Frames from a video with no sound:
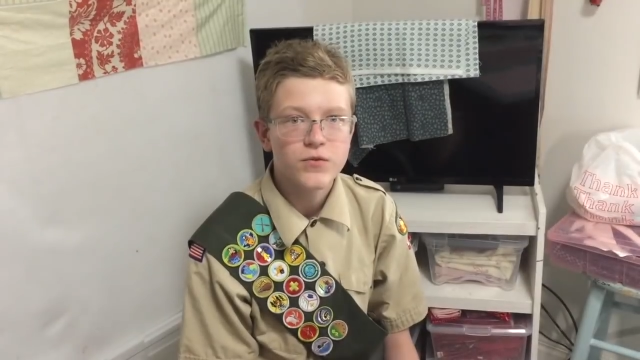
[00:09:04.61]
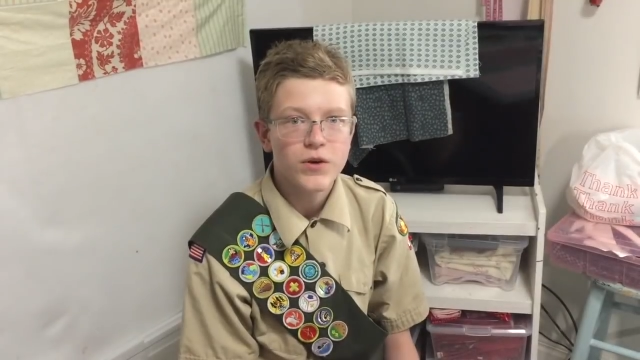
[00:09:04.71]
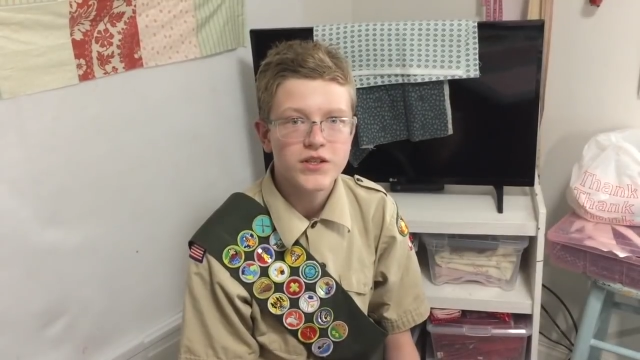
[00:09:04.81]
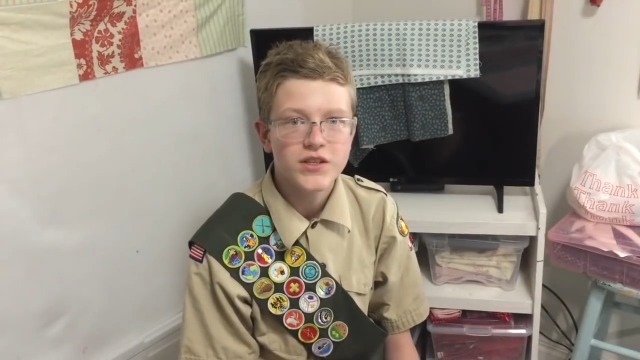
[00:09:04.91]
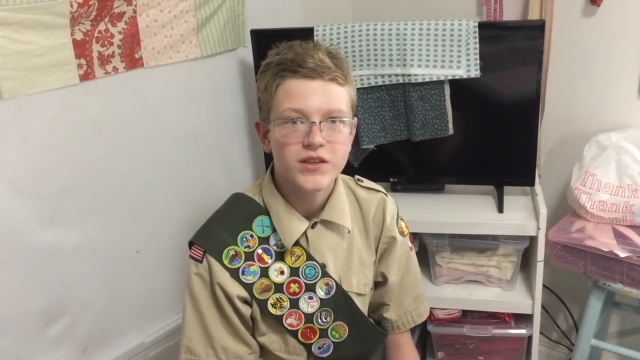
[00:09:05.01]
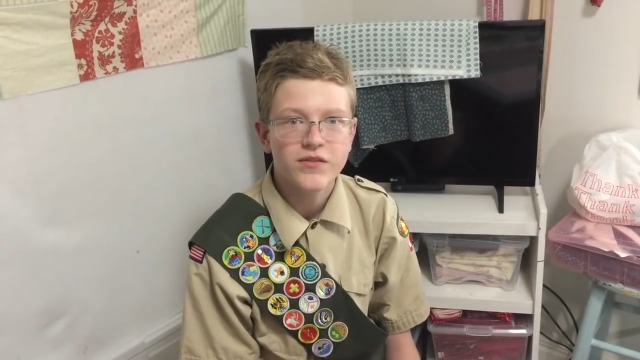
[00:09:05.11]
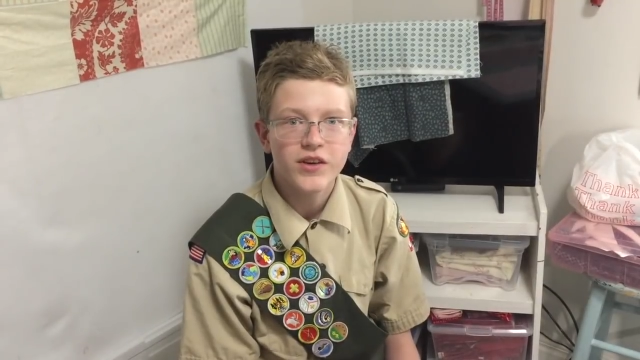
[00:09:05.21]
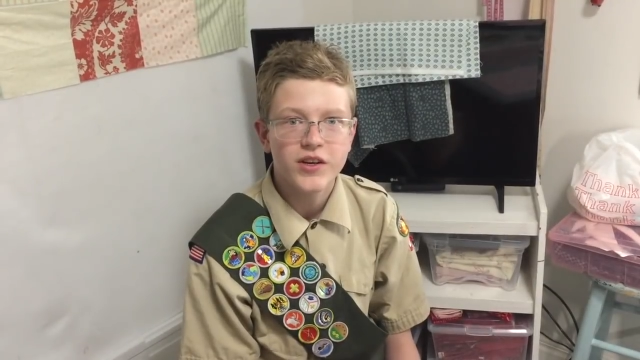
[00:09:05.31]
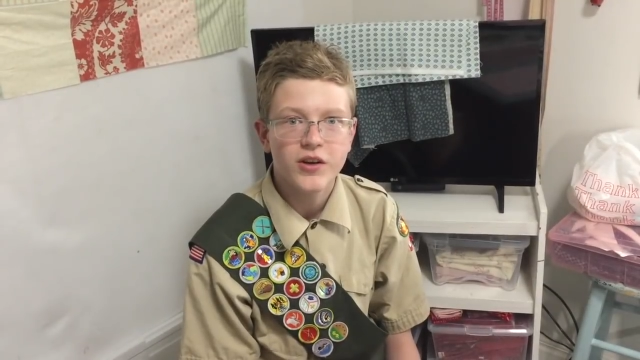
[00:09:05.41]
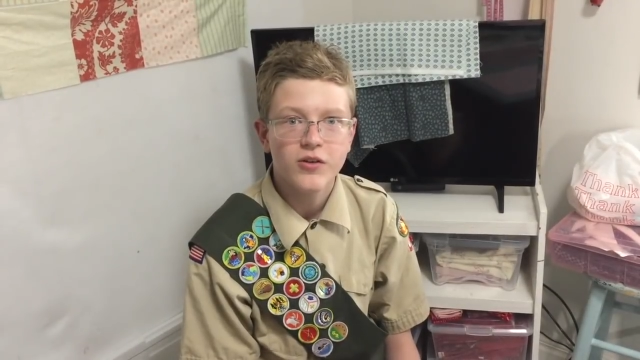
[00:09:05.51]
for watching the
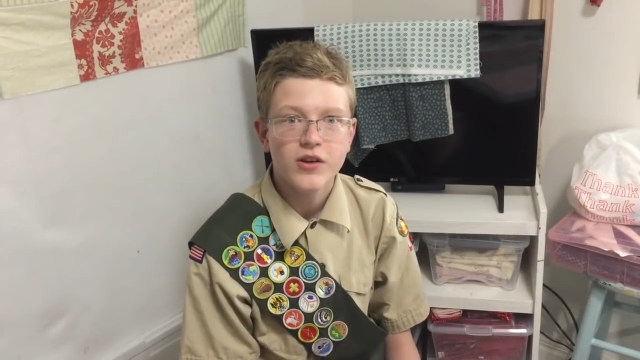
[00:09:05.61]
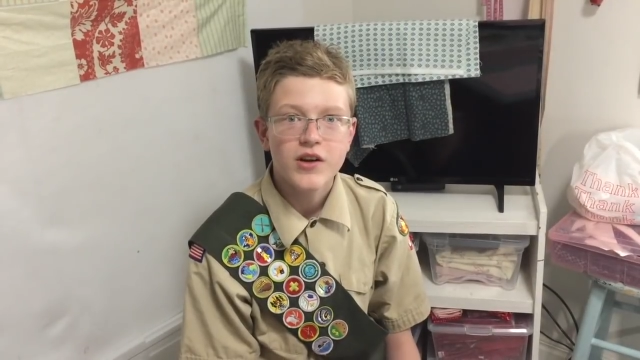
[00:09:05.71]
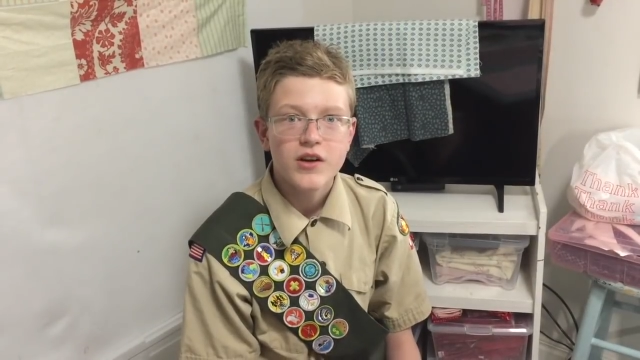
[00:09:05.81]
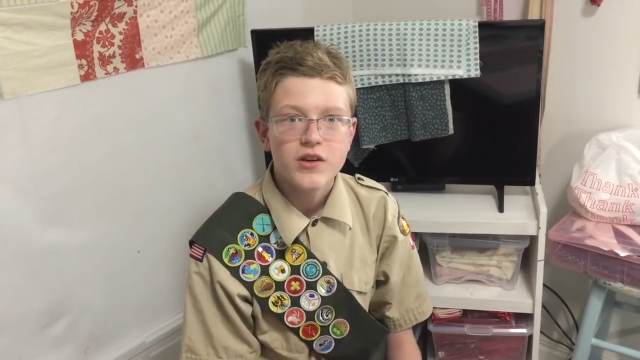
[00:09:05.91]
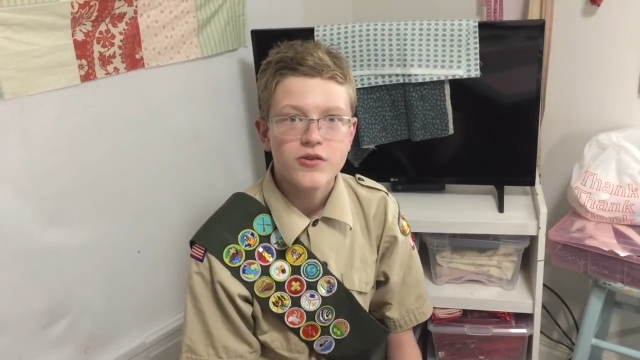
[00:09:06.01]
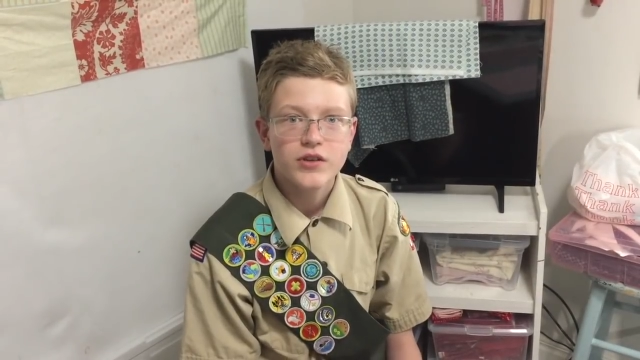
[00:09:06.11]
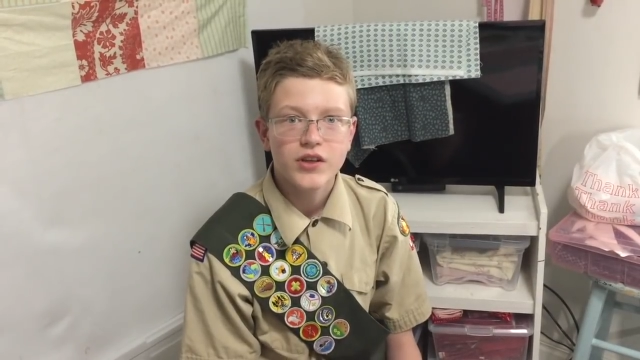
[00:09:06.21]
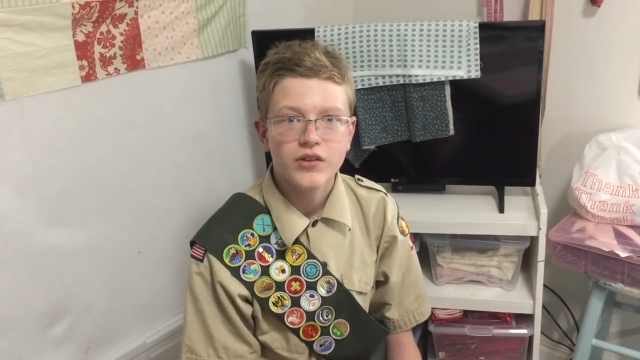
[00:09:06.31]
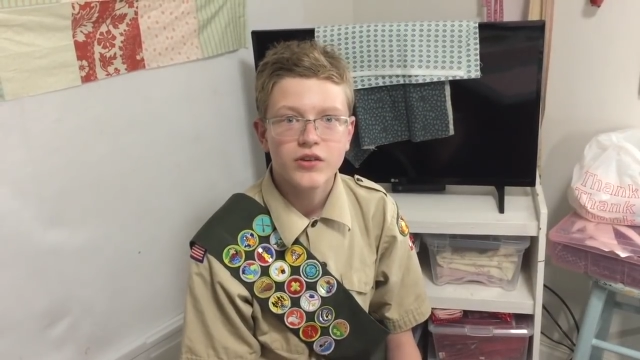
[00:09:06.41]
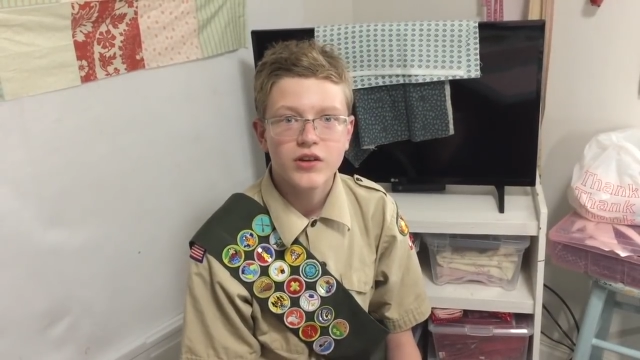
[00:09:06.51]
video. You
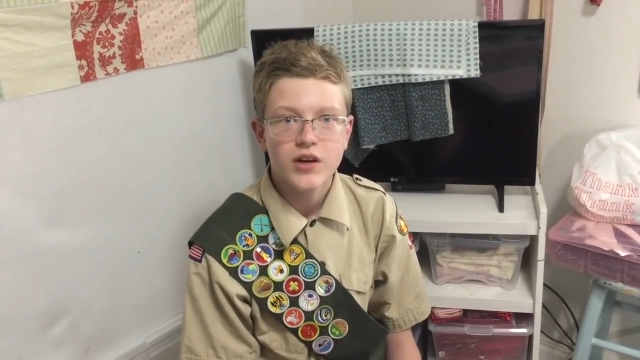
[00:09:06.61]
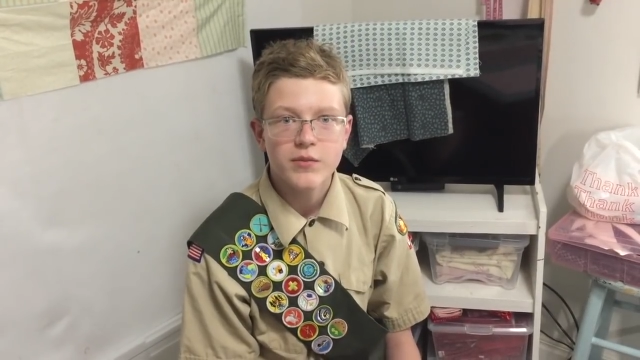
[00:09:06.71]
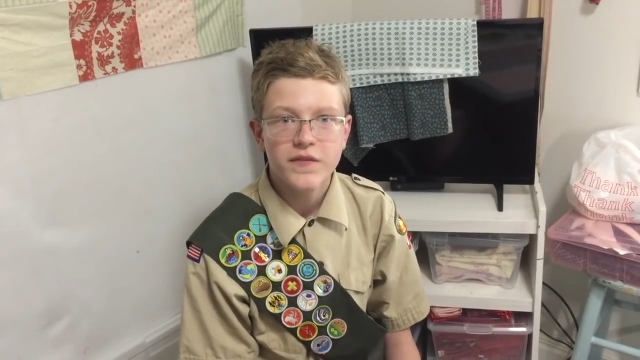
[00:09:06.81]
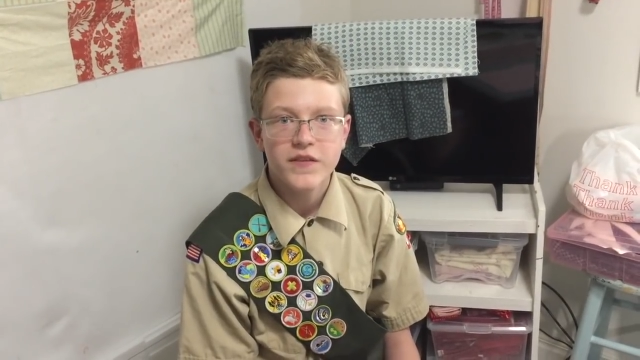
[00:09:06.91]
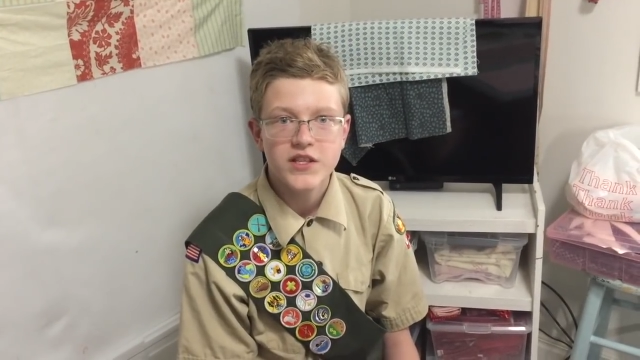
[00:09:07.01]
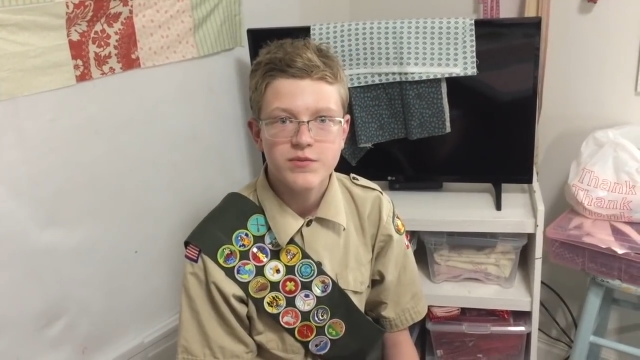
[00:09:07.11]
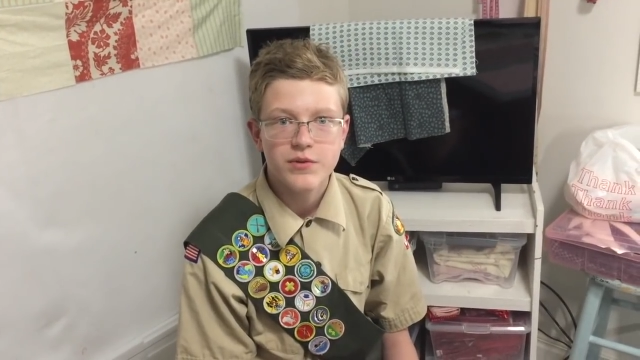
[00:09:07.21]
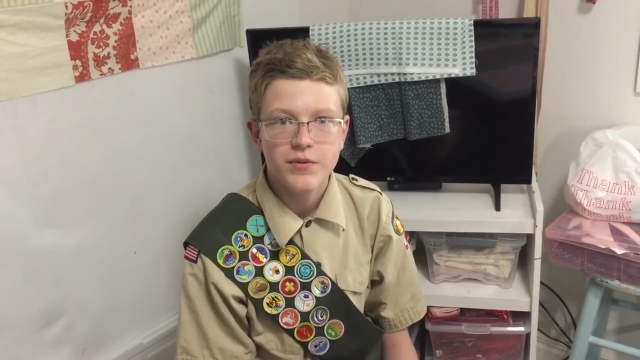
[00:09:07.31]
can look on my Facebook